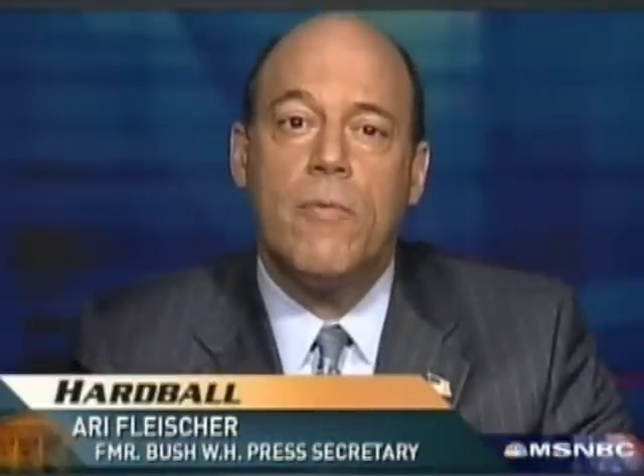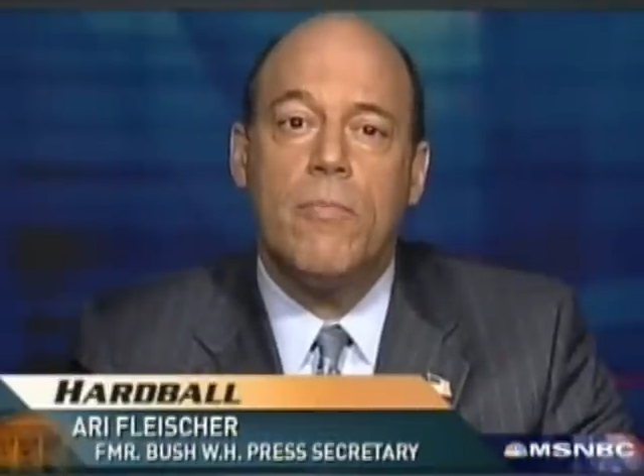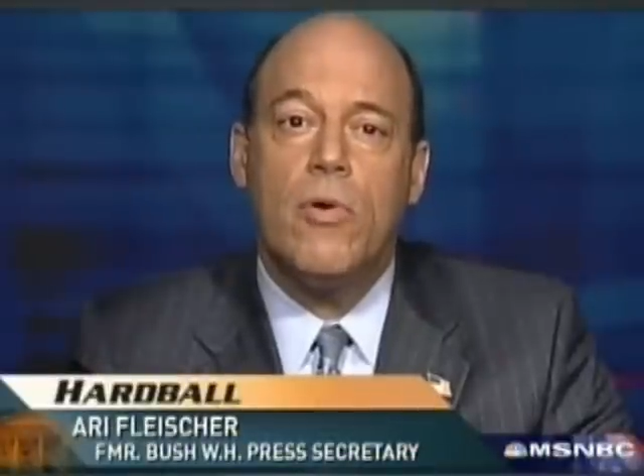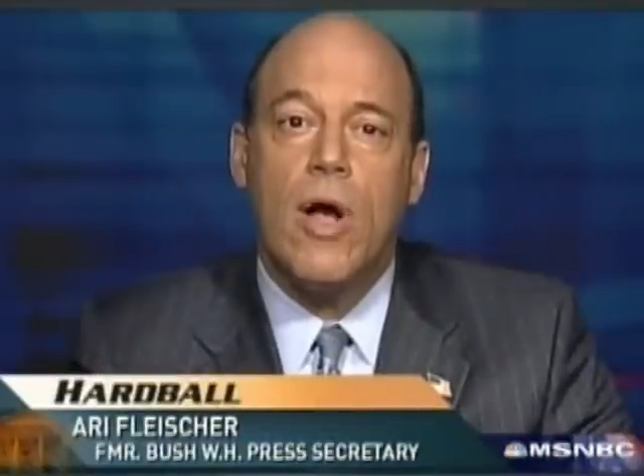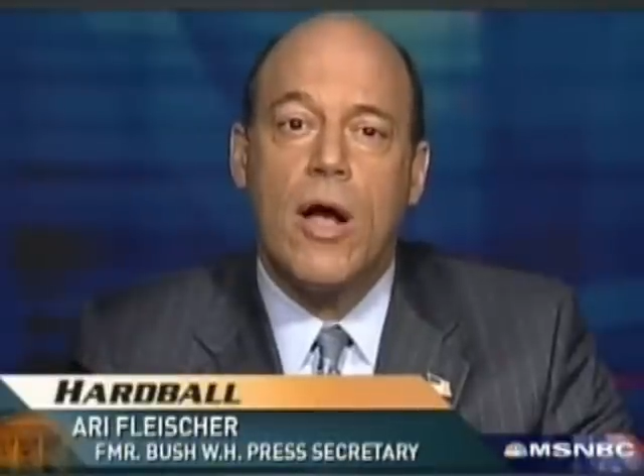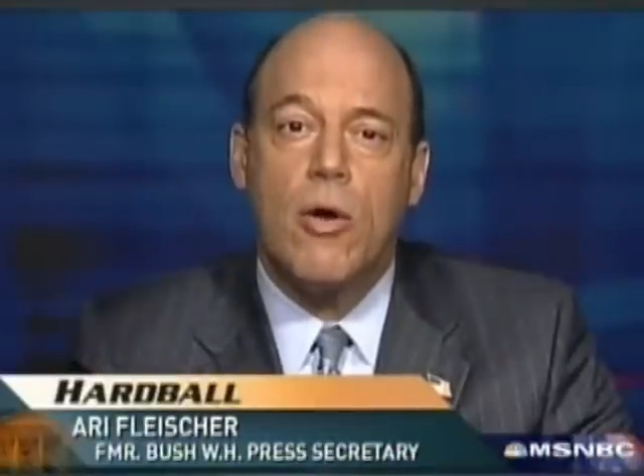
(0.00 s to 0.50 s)
and
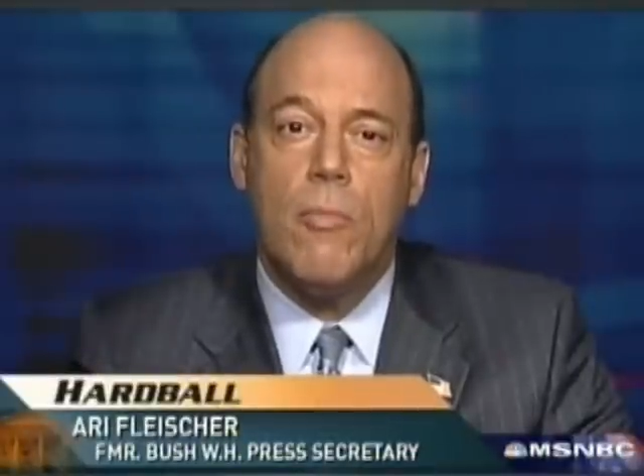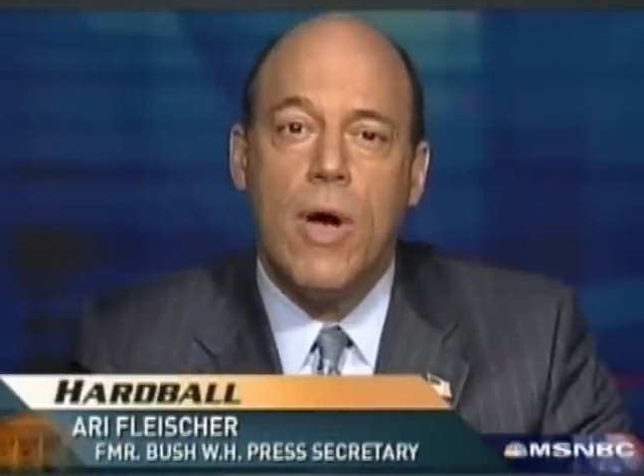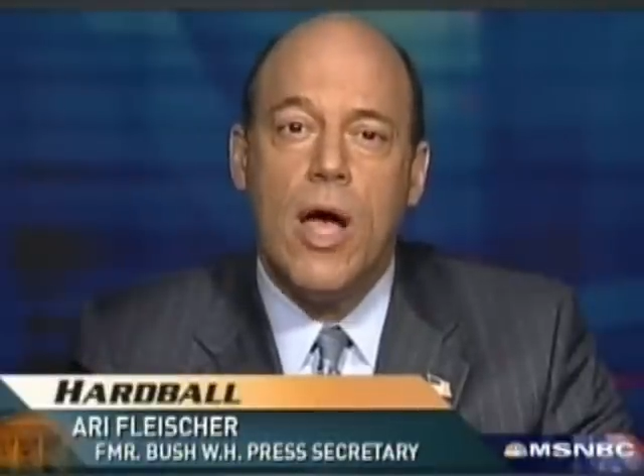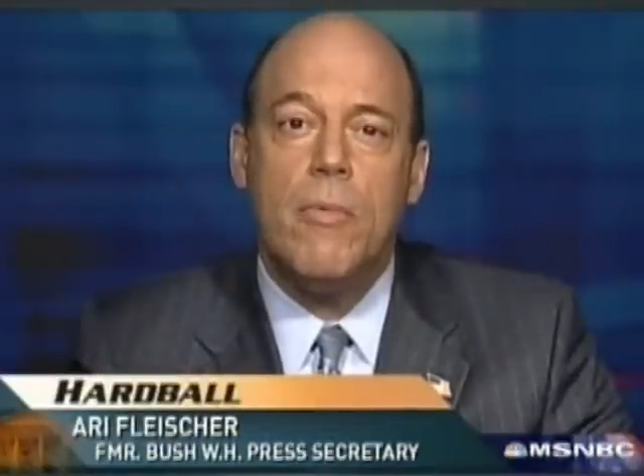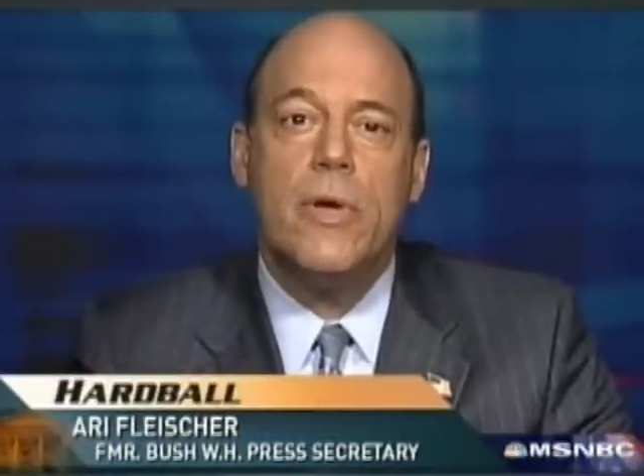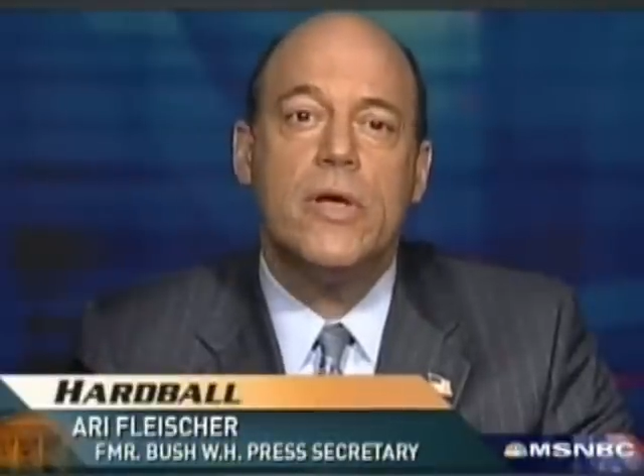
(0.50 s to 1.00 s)
Barack
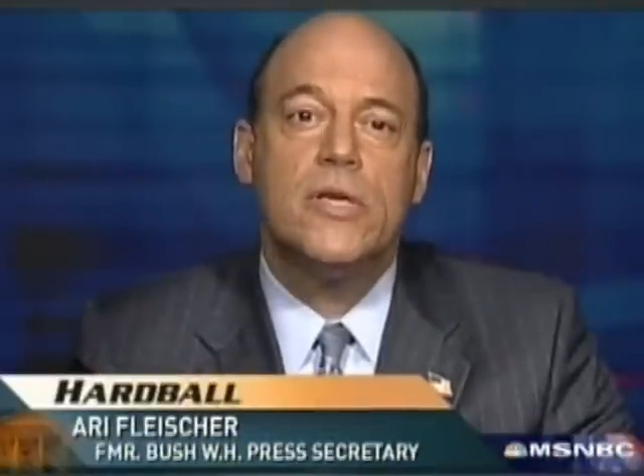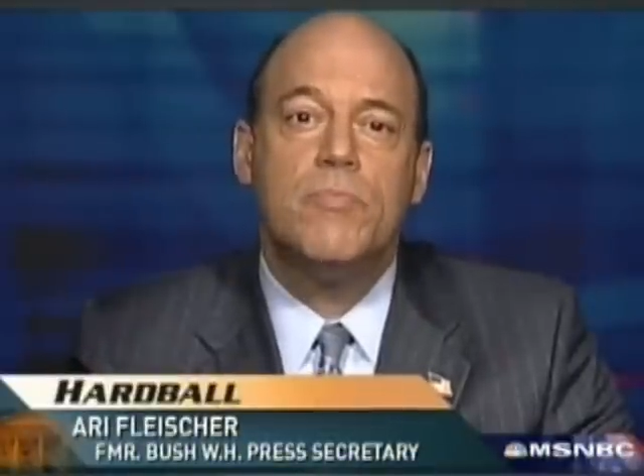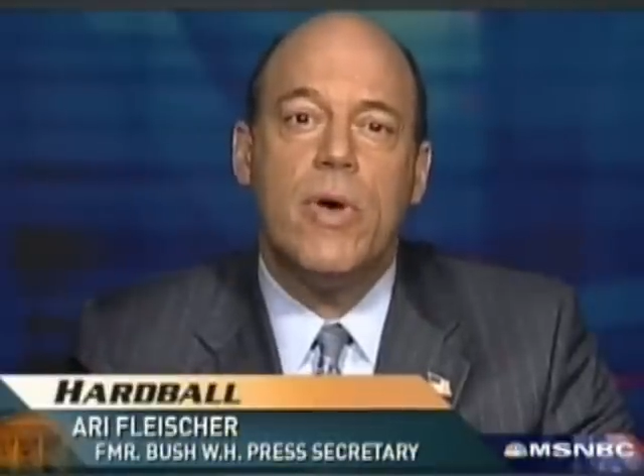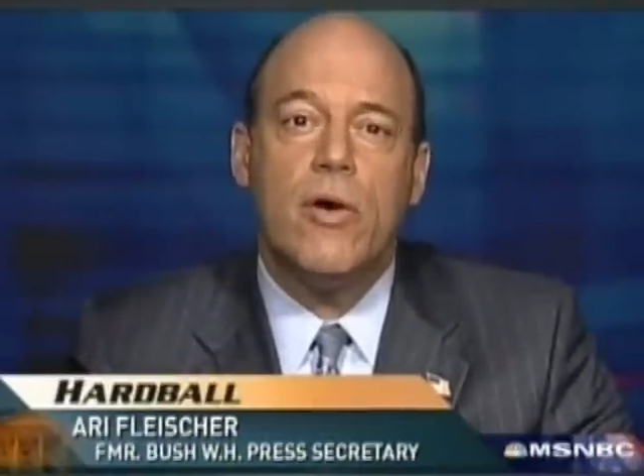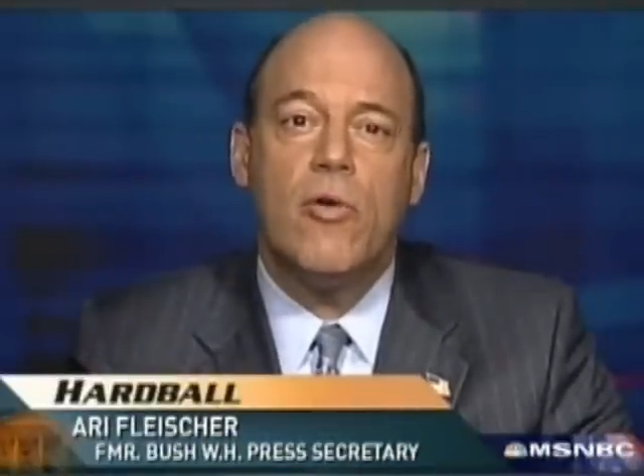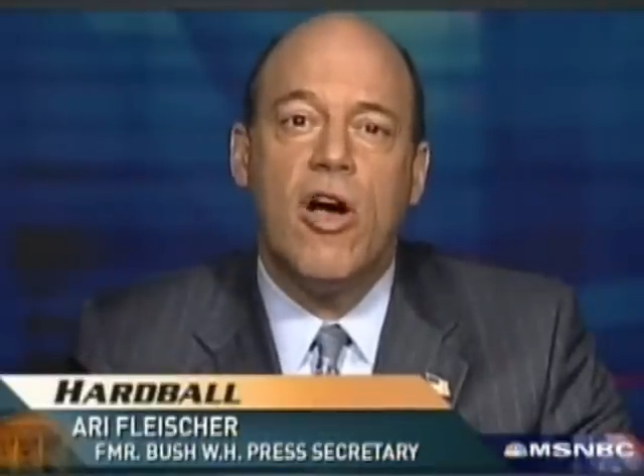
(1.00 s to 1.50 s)
Obama is
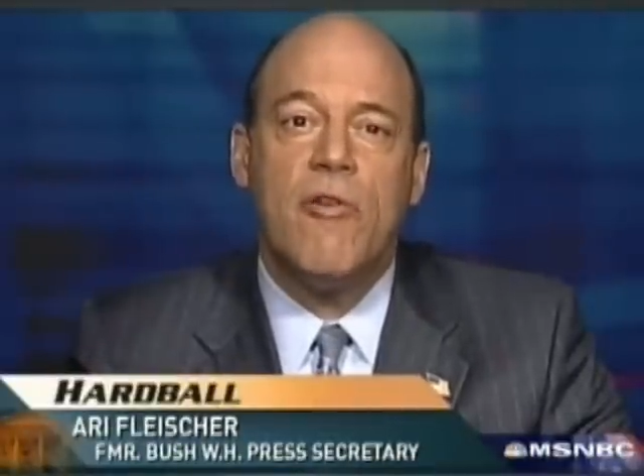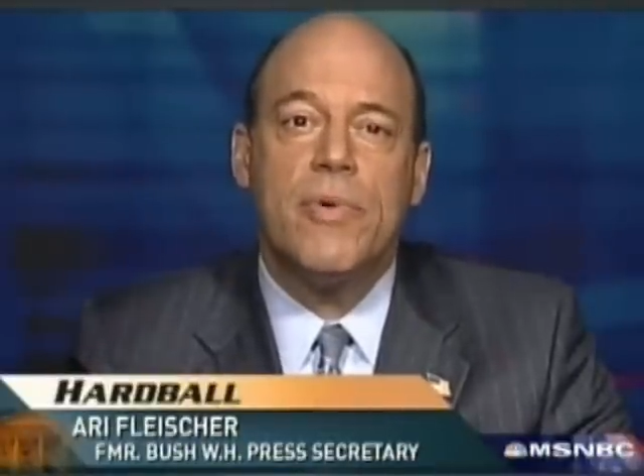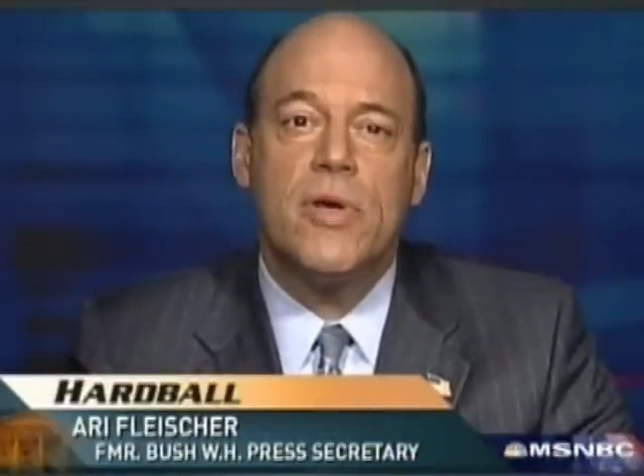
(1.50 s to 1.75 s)
better off,